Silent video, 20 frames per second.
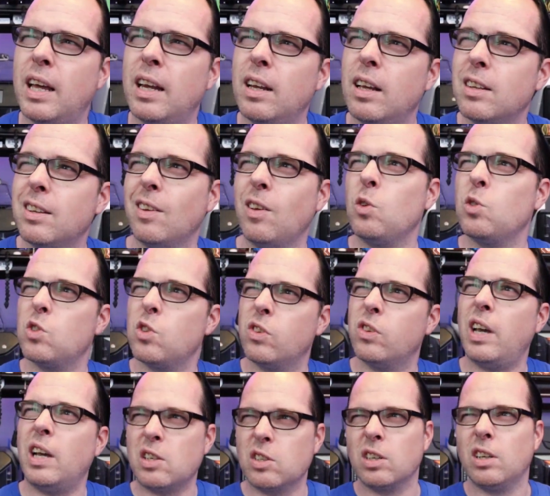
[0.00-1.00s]
then it also
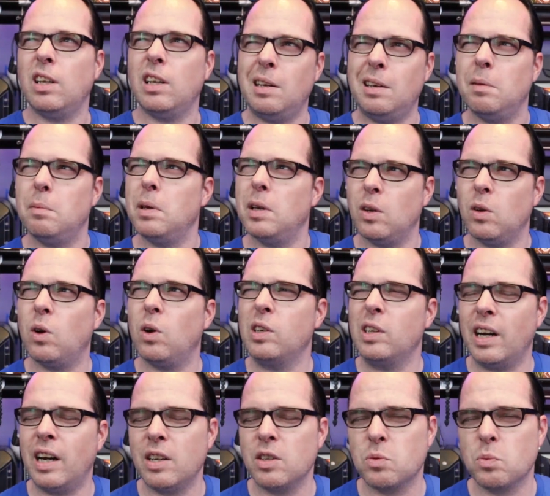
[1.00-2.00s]
takes a little bit
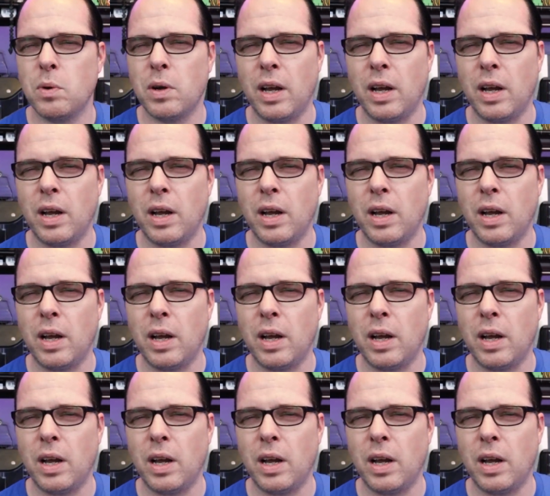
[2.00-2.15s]
longer as